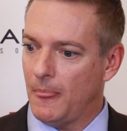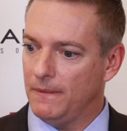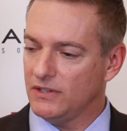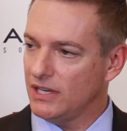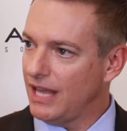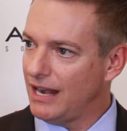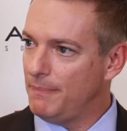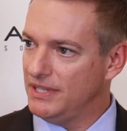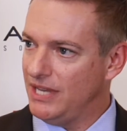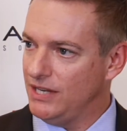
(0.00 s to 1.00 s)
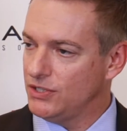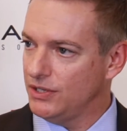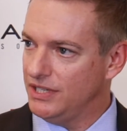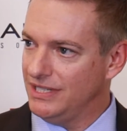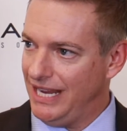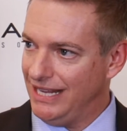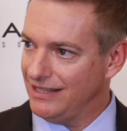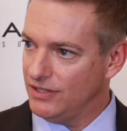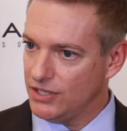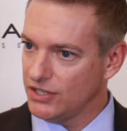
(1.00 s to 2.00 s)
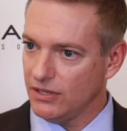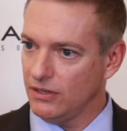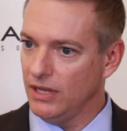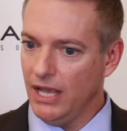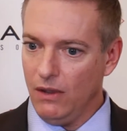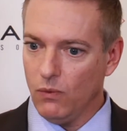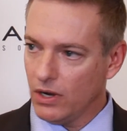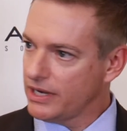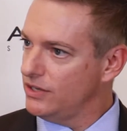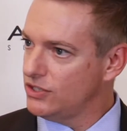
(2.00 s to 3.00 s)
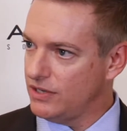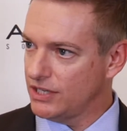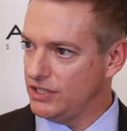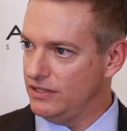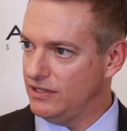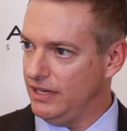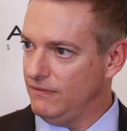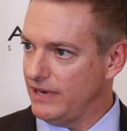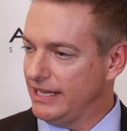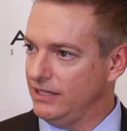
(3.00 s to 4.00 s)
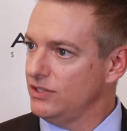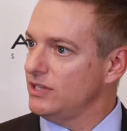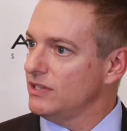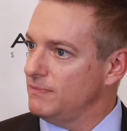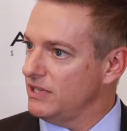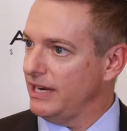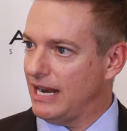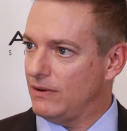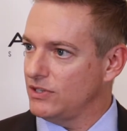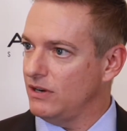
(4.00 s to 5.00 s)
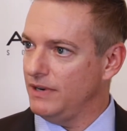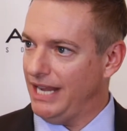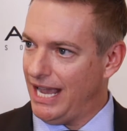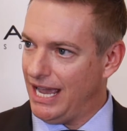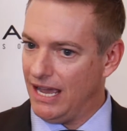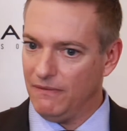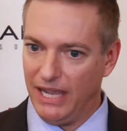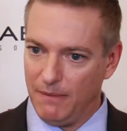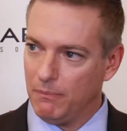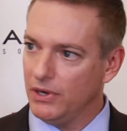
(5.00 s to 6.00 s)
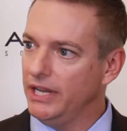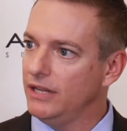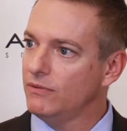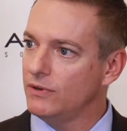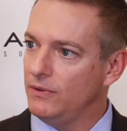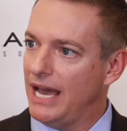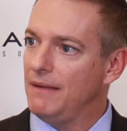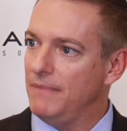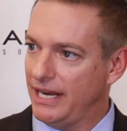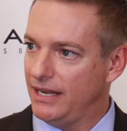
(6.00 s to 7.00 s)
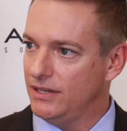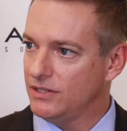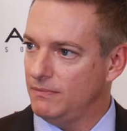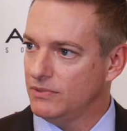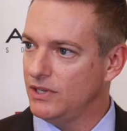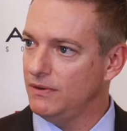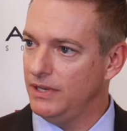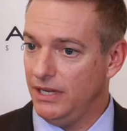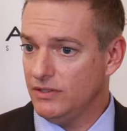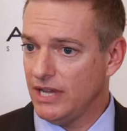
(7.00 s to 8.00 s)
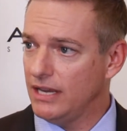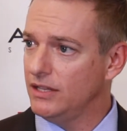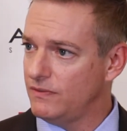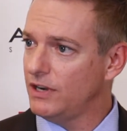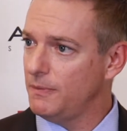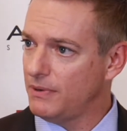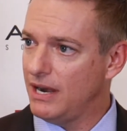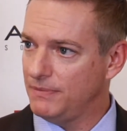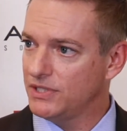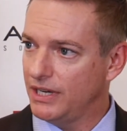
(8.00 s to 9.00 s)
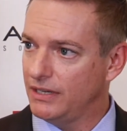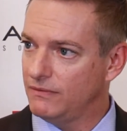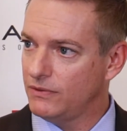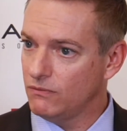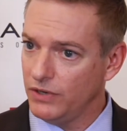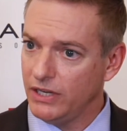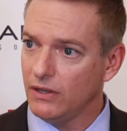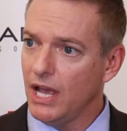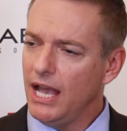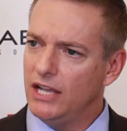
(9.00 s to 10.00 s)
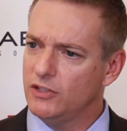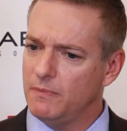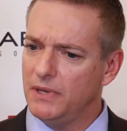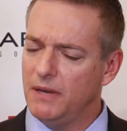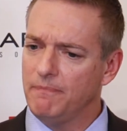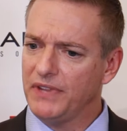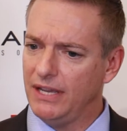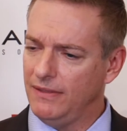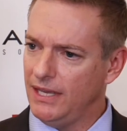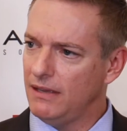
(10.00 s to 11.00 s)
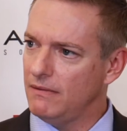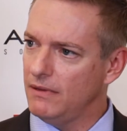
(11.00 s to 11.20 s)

there's a lot of potential to take the digital work instructions that frankly systems like ours already have and putting it through that mechanism. So it's very promising for real, but I think